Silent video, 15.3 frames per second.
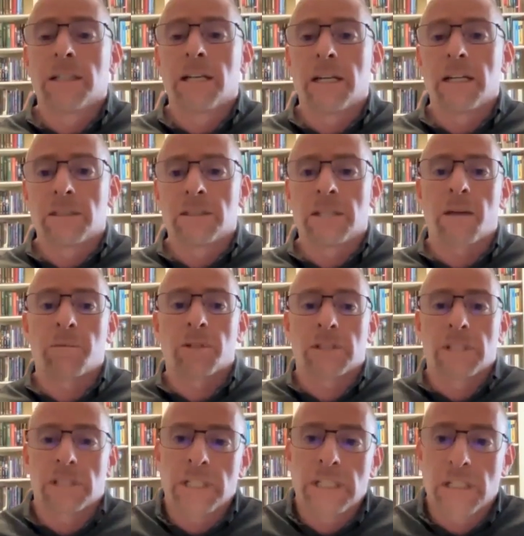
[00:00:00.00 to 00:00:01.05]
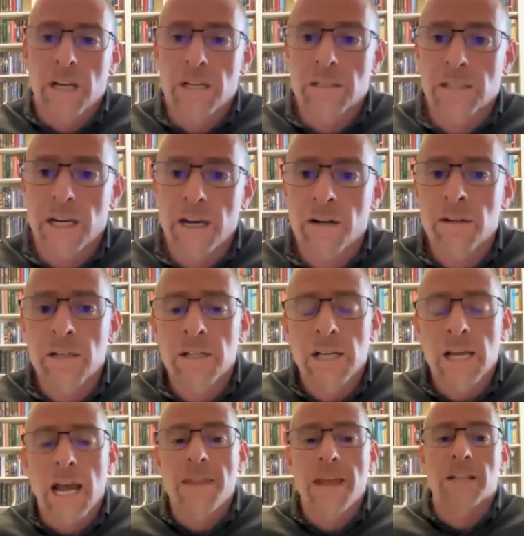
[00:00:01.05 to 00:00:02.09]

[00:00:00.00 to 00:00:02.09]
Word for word: in chapter 16 cut his hair, and